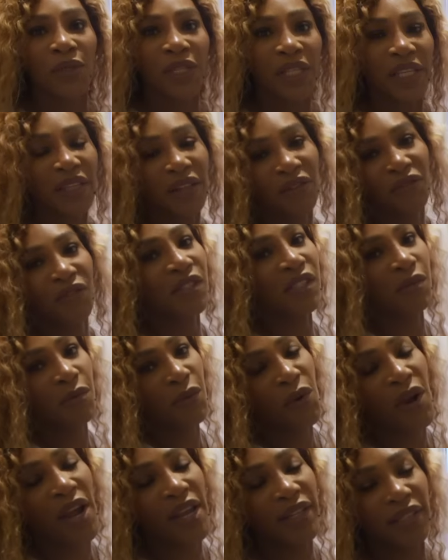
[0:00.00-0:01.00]
really different
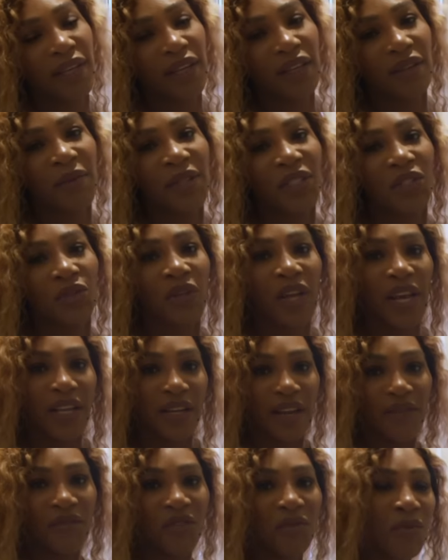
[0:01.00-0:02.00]
surprise elements. You
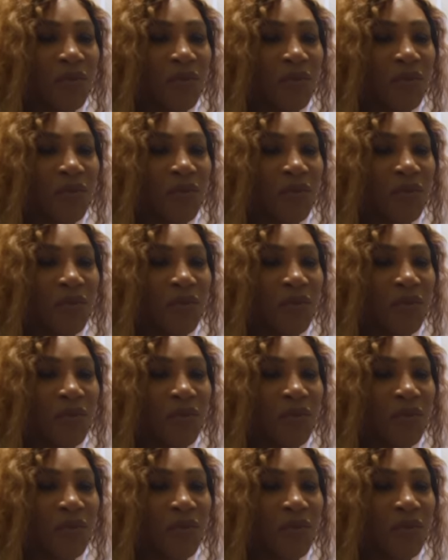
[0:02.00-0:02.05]
kind of have